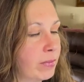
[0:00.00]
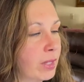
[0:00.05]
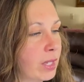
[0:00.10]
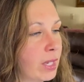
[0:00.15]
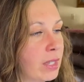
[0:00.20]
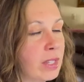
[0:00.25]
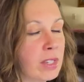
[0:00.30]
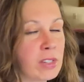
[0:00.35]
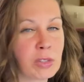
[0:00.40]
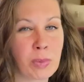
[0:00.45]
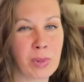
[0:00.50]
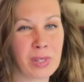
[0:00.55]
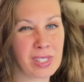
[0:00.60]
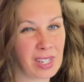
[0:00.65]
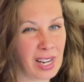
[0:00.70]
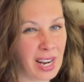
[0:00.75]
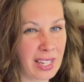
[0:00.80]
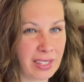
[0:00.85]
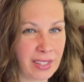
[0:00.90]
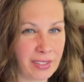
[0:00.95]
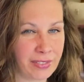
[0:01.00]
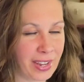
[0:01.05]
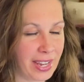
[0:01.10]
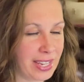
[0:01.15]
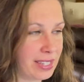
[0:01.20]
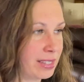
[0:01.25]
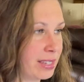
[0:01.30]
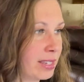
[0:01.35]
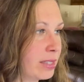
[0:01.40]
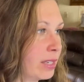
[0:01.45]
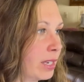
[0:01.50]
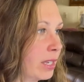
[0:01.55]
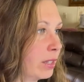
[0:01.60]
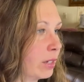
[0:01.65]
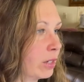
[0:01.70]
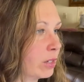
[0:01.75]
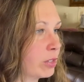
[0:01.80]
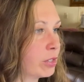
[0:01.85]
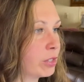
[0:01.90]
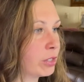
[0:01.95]
This one's not the fastest
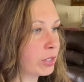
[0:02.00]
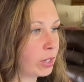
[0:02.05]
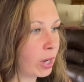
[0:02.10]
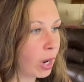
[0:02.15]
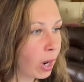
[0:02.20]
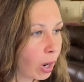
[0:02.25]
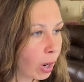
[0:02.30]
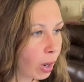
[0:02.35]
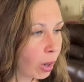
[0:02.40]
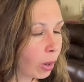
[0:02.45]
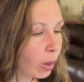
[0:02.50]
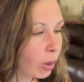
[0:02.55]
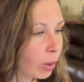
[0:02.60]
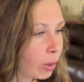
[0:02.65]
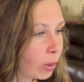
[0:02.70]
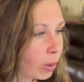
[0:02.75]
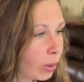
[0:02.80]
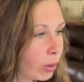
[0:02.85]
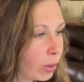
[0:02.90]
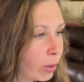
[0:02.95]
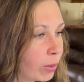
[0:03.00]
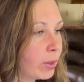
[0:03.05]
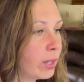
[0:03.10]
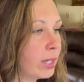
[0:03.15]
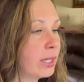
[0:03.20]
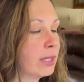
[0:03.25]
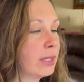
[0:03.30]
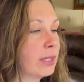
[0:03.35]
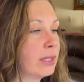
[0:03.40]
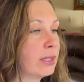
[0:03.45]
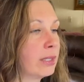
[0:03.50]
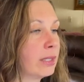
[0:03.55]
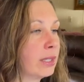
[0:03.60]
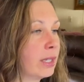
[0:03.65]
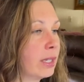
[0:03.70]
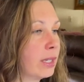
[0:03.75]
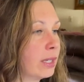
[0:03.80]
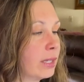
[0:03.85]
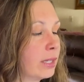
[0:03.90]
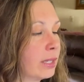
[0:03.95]
either. So
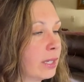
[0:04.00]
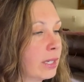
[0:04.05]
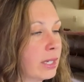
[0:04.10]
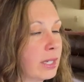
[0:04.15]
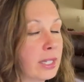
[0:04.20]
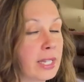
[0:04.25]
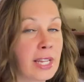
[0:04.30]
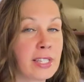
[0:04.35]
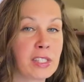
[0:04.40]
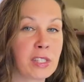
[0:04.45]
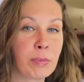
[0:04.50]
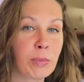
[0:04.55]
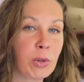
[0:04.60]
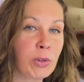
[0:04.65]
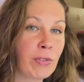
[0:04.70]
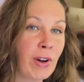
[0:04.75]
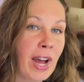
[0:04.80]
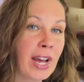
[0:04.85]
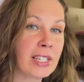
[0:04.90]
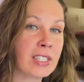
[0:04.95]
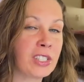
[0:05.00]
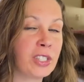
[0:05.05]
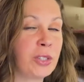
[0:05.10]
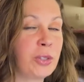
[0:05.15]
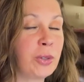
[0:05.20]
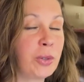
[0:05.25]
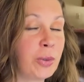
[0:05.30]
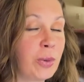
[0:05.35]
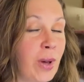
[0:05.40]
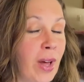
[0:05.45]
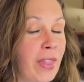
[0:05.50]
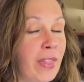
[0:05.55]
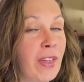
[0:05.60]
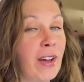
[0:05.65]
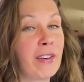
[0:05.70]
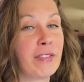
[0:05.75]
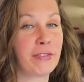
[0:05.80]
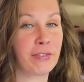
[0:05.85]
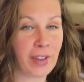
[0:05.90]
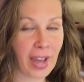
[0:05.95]
let's move on to
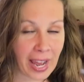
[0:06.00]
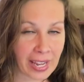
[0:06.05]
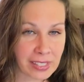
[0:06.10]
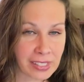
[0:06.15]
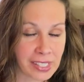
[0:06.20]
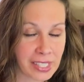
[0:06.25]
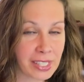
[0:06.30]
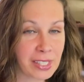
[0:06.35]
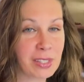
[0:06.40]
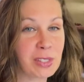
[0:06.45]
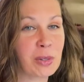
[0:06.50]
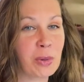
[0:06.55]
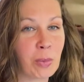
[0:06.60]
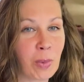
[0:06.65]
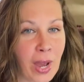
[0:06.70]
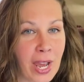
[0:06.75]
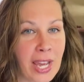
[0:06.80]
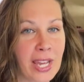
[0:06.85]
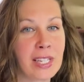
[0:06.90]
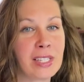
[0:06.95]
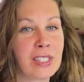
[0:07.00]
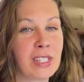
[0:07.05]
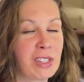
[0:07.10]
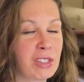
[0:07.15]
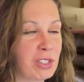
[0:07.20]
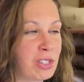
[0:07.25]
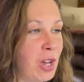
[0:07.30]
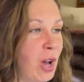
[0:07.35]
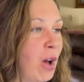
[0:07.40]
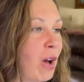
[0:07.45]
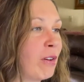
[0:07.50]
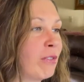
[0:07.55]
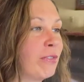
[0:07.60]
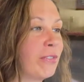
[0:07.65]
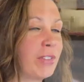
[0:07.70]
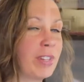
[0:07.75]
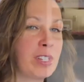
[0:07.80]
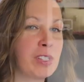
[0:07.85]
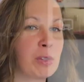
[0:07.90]
the fastest way to solve this